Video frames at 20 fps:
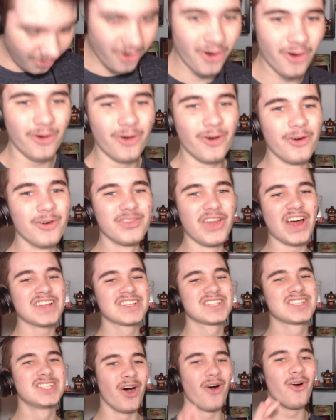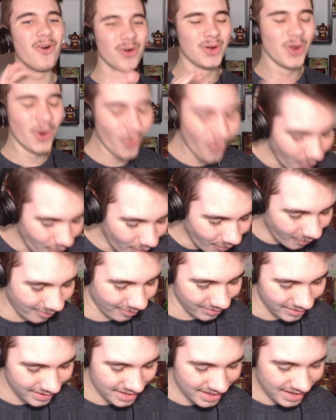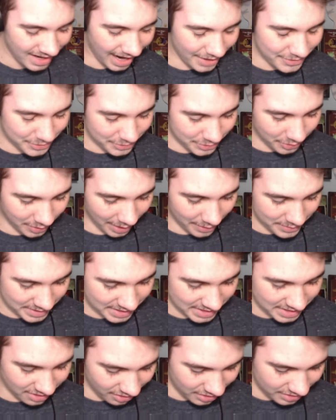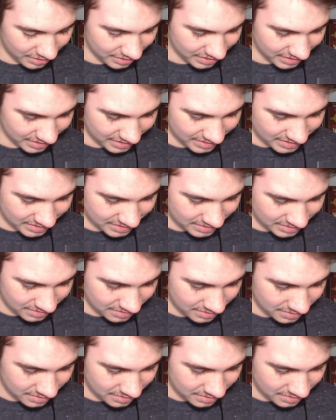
Oh, that's so cool! I don't know how I got this.